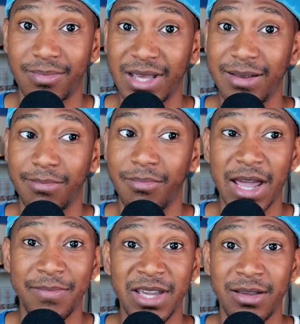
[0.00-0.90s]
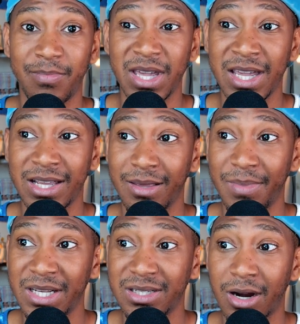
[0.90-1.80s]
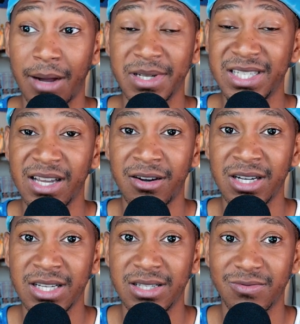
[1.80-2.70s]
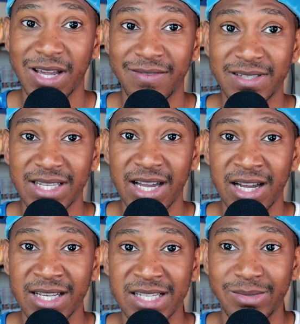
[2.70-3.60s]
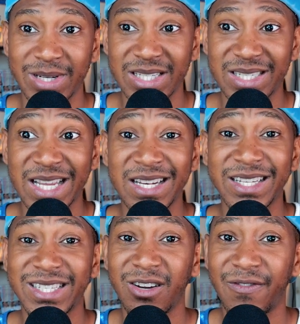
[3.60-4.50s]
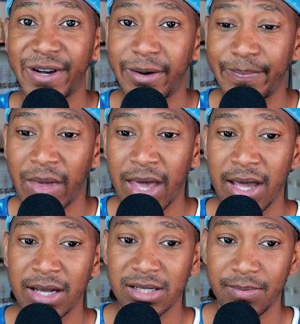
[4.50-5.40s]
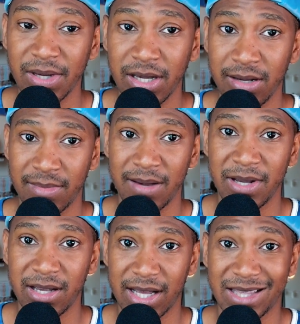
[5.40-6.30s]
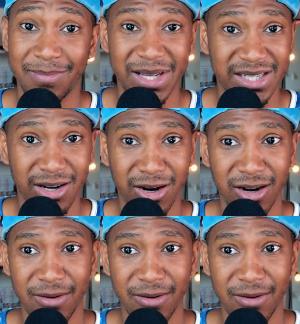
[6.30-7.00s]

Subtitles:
maybe being the best arc. I'm going to see how it ends. We have to see how it ends, but it's setting itself up to be maybe like the best arc